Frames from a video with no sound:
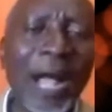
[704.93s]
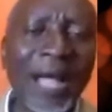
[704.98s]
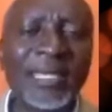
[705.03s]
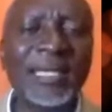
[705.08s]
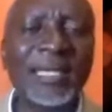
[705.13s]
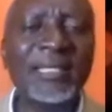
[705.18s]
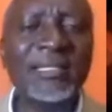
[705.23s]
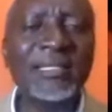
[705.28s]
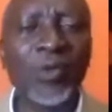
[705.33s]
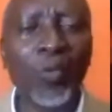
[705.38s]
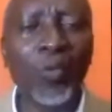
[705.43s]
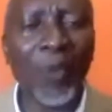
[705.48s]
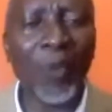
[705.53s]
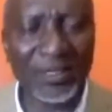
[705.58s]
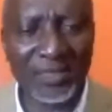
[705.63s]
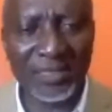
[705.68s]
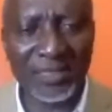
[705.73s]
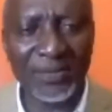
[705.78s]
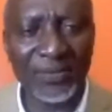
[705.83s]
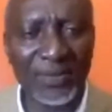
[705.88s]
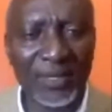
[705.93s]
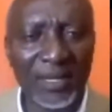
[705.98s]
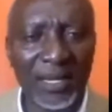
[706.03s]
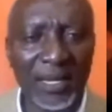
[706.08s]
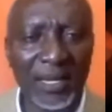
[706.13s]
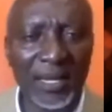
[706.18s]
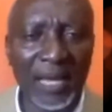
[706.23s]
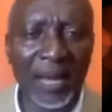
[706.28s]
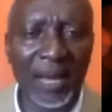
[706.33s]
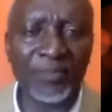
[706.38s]
against the West,
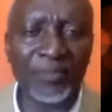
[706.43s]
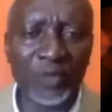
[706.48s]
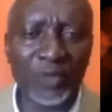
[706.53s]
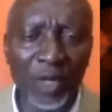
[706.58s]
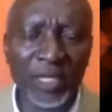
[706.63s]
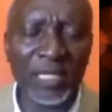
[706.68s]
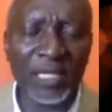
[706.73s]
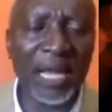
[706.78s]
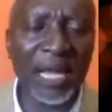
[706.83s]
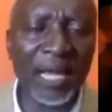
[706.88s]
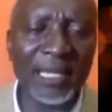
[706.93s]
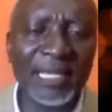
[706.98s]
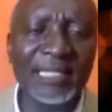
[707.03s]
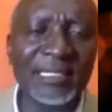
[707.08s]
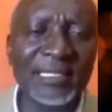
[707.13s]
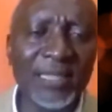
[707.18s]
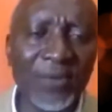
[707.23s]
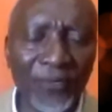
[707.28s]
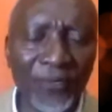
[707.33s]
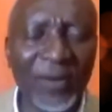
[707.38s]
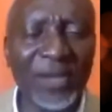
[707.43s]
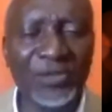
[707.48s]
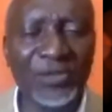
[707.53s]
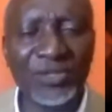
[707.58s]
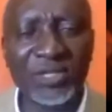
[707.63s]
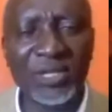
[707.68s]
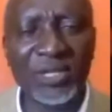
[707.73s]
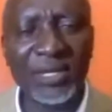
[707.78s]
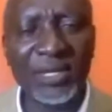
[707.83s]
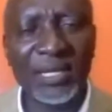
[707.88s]
I'm talking against the French.